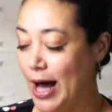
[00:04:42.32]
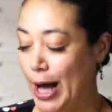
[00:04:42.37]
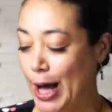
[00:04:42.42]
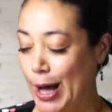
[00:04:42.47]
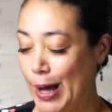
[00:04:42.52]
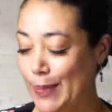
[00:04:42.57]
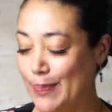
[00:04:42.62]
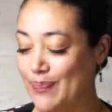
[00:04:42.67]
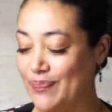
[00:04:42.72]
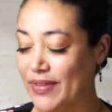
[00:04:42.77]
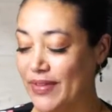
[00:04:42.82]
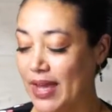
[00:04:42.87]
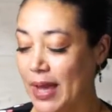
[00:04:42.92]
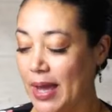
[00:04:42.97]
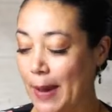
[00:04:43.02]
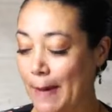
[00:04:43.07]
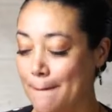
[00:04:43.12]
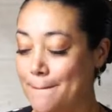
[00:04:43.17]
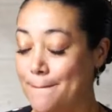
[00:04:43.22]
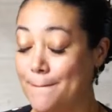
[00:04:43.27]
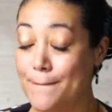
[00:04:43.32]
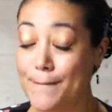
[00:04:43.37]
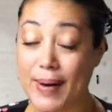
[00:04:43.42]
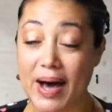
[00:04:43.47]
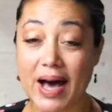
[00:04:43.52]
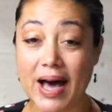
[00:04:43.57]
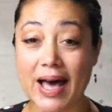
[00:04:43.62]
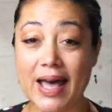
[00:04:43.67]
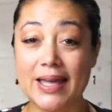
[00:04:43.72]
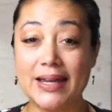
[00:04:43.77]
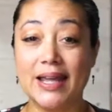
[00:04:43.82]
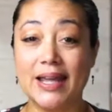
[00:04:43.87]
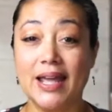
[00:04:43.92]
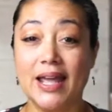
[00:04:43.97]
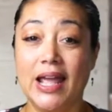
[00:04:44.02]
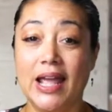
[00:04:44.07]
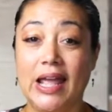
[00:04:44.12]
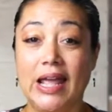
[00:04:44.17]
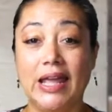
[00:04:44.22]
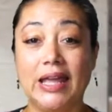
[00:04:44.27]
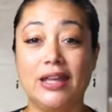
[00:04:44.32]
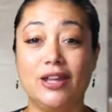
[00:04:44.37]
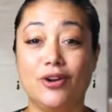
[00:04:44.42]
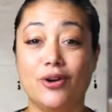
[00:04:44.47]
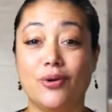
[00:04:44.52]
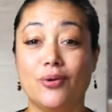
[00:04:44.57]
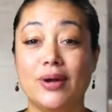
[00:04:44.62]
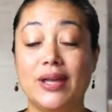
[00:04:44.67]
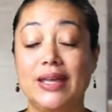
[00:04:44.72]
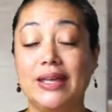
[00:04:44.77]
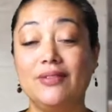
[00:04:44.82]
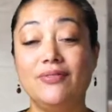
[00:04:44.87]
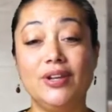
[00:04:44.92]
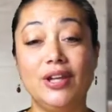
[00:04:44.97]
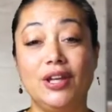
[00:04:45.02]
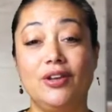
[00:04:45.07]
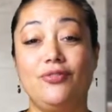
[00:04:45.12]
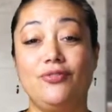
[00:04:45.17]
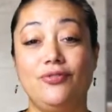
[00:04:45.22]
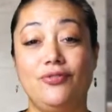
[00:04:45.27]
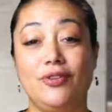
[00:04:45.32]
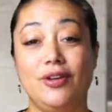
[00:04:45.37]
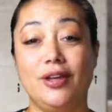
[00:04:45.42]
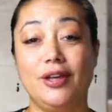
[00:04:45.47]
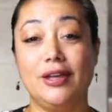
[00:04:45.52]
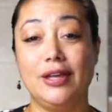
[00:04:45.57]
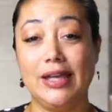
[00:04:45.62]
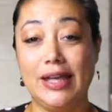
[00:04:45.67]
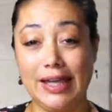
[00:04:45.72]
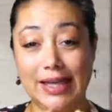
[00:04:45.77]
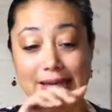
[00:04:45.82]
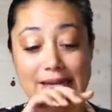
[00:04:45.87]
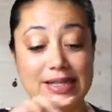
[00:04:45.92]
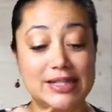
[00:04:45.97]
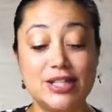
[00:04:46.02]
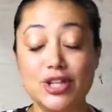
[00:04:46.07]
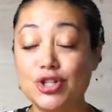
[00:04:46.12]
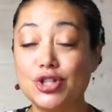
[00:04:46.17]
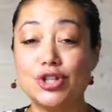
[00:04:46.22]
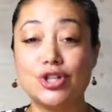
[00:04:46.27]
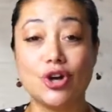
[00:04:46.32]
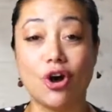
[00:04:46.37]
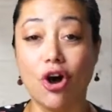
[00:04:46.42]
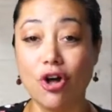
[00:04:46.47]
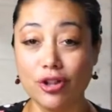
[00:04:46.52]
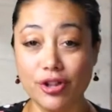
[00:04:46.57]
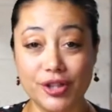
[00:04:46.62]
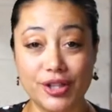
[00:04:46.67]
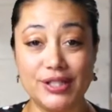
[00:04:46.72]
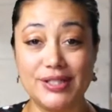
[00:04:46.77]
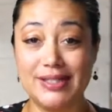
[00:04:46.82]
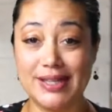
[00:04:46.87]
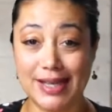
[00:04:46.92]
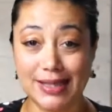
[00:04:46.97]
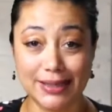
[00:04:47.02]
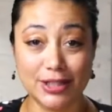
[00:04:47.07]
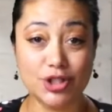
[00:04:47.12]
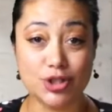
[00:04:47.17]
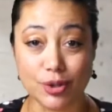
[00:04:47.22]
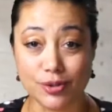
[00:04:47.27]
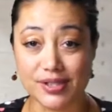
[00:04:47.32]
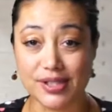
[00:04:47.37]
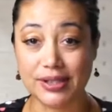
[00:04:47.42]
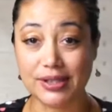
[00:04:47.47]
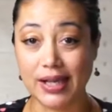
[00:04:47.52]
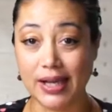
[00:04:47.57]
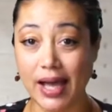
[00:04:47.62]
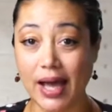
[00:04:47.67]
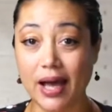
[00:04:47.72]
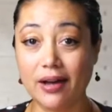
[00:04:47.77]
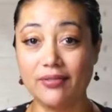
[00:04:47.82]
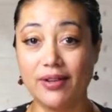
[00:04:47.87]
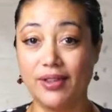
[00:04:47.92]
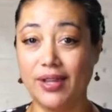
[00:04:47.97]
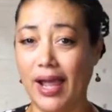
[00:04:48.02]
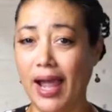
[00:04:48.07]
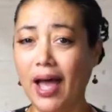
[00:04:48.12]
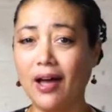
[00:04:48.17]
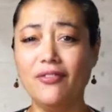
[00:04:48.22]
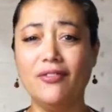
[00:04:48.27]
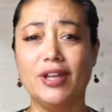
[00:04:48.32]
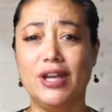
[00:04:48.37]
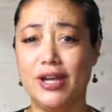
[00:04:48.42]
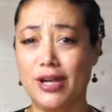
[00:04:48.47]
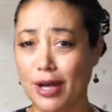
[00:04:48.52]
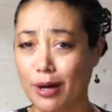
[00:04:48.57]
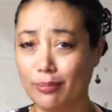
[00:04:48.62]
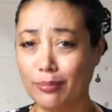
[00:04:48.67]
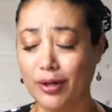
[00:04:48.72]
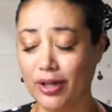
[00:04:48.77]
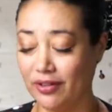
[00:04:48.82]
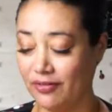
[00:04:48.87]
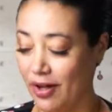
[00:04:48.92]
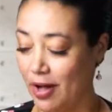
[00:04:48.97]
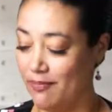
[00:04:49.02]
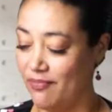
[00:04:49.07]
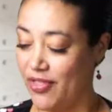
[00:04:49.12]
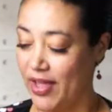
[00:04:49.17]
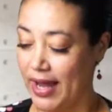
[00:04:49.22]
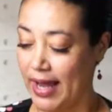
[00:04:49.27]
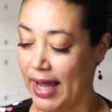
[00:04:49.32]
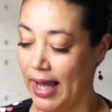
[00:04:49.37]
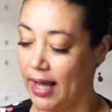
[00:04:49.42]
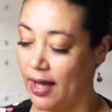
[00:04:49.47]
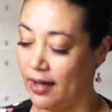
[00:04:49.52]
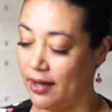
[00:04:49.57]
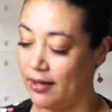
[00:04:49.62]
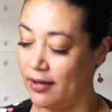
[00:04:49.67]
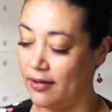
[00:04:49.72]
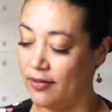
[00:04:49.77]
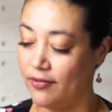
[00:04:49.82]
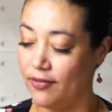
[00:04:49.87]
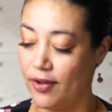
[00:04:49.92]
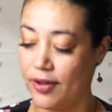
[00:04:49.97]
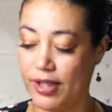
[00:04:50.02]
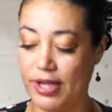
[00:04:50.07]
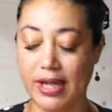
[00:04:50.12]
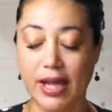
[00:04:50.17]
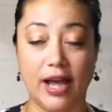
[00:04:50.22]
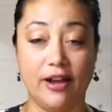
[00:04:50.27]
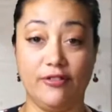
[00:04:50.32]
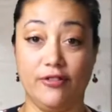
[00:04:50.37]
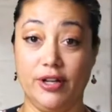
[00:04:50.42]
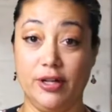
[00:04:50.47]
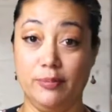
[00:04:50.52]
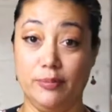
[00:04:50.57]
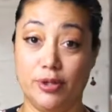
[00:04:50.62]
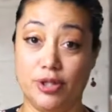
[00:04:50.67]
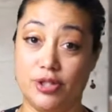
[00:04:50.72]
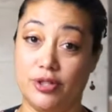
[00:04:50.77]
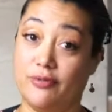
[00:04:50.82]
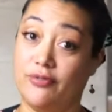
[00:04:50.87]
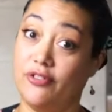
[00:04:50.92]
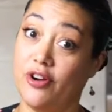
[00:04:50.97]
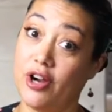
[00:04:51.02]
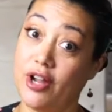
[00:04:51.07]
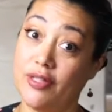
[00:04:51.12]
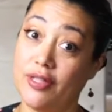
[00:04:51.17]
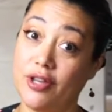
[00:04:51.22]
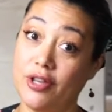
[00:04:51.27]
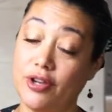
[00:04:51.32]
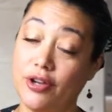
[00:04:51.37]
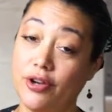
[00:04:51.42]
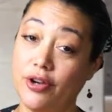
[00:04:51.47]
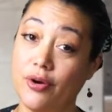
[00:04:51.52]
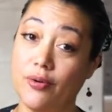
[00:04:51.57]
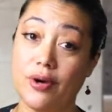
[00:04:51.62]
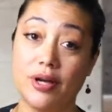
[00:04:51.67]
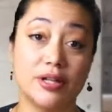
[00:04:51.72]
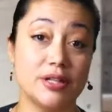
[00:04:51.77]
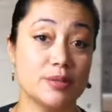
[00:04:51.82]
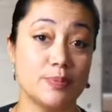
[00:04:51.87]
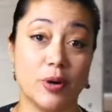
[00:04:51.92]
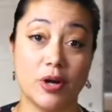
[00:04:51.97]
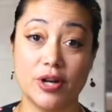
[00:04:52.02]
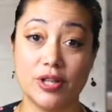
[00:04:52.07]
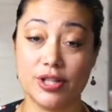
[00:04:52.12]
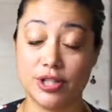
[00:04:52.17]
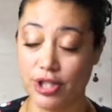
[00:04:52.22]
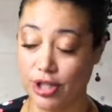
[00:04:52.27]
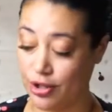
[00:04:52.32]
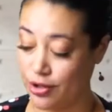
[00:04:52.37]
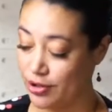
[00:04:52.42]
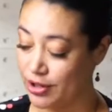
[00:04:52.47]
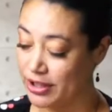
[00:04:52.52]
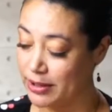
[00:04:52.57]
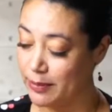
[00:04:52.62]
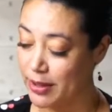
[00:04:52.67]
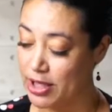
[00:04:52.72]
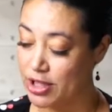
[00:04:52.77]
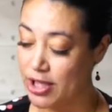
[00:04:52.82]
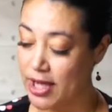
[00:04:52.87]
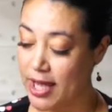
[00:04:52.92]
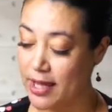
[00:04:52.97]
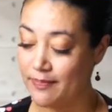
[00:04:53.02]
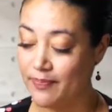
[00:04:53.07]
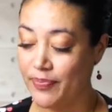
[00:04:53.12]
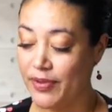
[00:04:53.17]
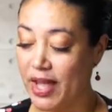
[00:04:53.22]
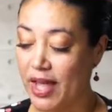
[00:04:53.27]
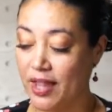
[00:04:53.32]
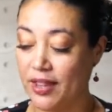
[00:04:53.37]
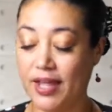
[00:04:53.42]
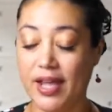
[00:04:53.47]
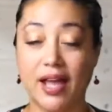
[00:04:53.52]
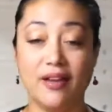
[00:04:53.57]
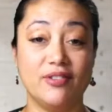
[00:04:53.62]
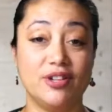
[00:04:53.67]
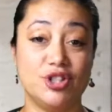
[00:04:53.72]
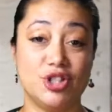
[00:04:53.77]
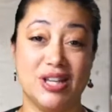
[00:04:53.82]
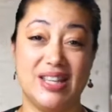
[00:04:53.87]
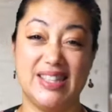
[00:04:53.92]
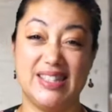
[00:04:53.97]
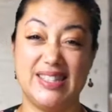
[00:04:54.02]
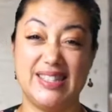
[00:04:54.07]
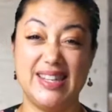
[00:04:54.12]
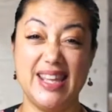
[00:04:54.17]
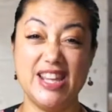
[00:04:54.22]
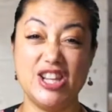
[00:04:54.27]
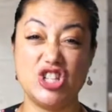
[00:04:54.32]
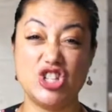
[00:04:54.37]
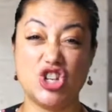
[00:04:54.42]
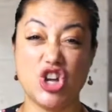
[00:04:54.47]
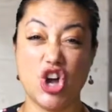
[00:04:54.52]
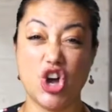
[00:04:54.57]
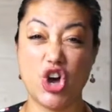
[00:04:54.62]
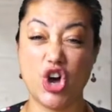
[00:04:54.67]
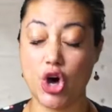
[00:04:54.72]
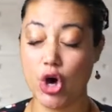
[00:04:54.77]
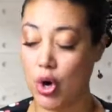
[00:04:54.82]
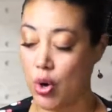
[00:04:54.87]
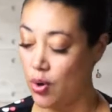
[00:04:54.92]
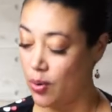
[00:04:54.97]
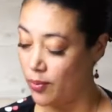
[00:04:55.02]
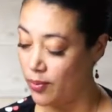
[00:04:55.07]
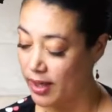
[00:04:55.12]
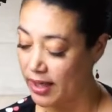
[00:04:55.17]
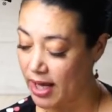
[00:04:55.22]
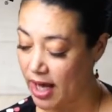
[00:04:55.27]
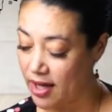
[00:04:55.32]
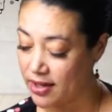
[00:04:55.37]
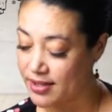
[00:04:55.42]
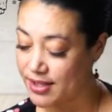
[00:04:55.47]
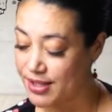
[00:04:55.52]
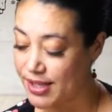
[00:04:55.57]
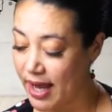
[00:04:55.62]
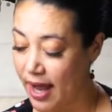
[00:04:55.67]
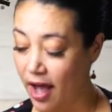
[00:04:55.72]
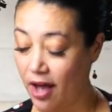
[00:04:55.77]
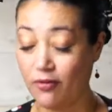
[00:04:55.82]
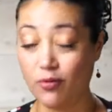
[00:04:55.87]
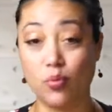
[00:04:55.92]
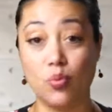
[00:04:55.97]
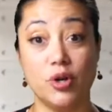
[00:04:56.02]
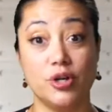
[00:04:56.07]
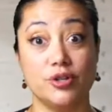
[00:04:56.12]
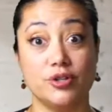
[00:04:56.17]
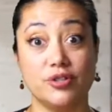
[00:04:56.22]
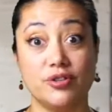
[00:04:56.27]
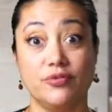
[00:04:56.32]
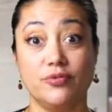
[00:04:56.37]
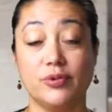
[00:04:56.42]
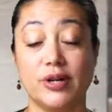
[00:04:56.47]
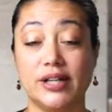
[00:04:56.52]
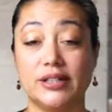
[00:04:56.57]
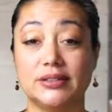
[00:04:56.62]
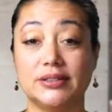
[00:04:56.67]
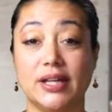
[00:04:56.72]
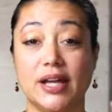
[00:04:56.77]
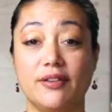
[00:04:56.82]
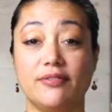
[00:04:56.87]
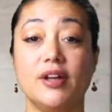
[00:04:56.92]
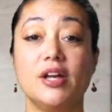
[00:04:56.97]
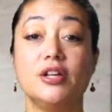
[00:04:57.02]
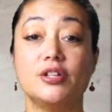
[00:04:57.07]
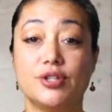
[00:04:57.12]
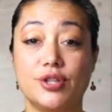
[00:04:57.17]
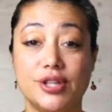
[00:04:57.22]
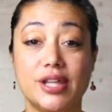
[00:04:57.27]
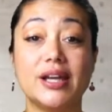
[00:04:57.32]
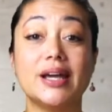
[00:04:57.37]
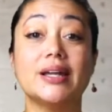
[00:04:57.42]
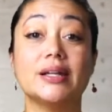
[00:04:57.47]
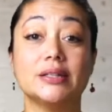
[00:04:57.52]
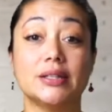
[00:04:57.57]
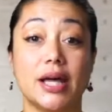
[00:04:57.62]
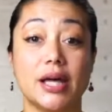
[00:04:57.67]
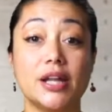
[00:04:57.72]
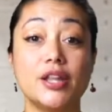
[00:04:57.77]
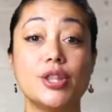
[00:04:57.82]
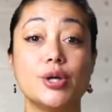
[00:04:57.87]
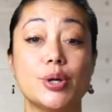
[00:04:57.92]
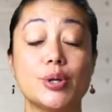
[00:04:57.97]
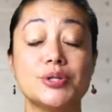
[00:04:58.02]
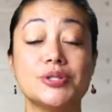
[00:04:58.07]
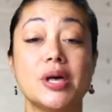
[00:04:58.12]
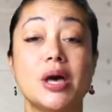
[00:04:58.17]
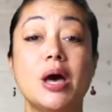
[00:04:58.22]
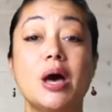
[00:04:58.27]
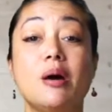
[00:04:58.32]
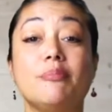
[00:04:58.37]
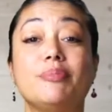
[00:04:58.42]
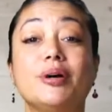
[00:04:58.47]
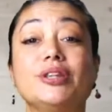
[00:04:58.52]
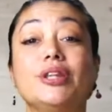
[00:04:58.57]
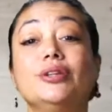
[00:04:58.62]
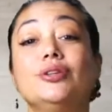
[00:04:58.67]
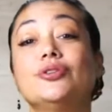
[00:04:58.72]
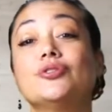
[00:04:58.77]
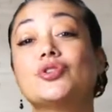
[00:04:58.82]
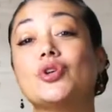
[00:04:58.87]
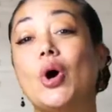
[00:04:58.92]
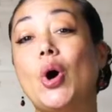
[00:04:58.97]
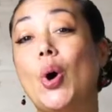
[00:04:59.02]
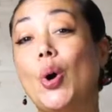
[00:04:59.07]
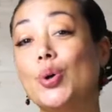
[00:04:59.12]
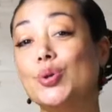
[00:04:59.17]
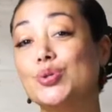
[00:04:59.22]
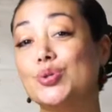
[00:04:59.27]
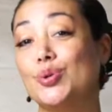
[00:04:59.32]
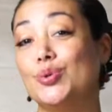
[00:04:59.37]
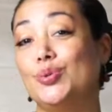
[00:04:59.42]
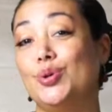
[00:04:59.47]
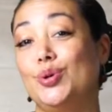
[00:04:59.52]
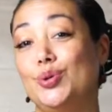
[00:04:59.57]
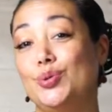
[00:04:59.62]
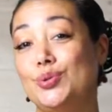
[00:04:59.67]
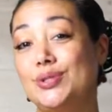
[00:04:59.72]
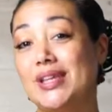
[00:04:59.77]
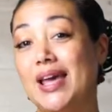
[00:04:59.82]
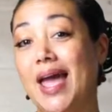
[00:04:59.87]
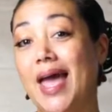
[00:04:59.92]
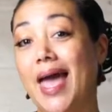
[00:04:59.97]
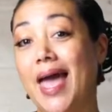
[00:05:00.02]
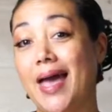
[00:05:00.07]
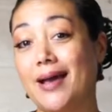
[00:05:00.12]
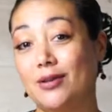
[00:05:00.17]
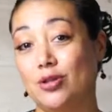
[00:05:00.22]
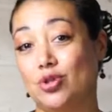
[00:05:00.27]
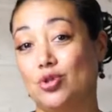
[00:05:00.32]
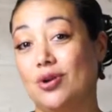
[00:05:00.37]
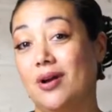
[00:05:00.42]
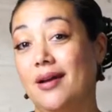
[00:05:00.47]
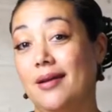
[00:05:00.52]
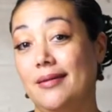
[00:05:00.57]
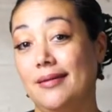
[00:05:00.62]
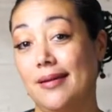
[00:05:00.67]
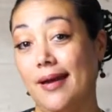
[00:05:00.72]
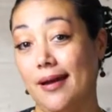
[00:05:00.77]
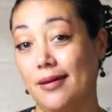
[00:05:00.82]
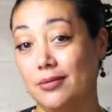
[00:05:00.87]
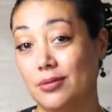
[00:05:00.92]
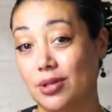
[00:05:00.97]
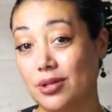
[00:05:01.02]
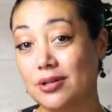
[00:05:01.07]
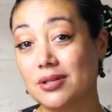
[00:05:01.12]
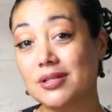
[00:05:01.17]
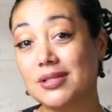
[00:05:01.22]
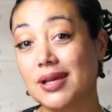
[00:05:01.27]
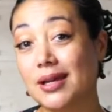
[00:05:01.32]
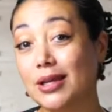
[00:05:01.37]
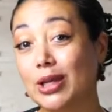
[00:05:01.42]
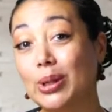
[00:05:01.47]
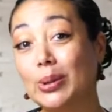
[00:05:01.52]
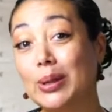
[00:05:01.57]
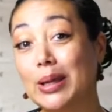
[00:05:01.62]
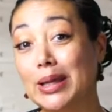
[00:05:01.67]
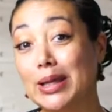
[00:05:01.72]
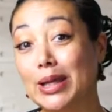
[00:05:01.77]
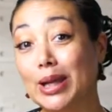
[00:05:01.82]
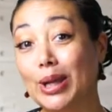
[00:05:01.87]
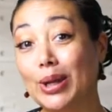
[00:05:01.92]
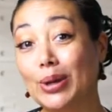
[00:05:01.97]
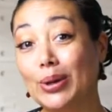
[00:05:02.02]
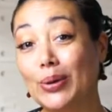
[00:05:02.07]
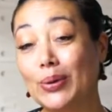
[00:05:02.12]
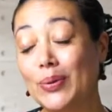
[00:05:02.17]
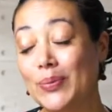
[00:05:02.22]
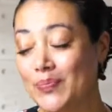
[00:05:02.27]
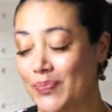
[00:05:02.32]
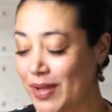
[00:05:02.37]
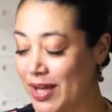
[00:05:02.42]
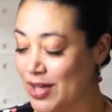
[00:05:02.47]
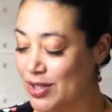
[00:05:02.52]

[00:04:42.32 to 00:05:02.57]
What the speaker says: But, you know, even if in addition to all of the daily shows that they have, and they have a number of them, they have the African Bush Safari that you can go on as part of the general admission. They have a giant snake show. What else? They have Wonders of Wildlife. So they got a lot of those, but then there's also those extra encounters that you can do.